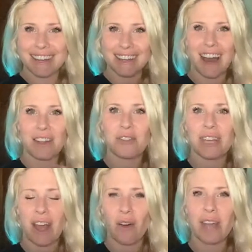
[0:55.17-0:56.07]
Got
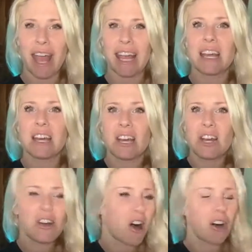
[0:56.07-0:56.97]
three. Okay.
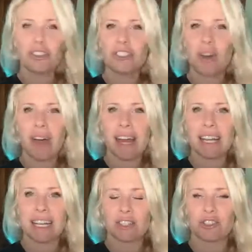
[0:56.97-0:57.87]
I'll just go ahead
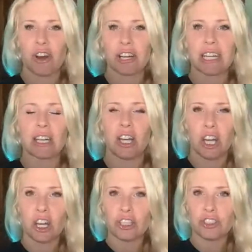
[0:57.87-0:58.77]
and get started.
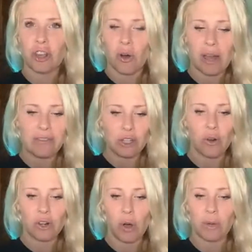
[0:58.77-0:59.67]
So if you
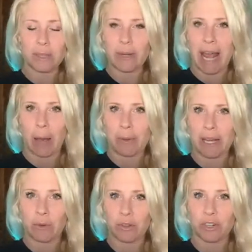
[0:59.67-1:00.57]
don't know what's been happening with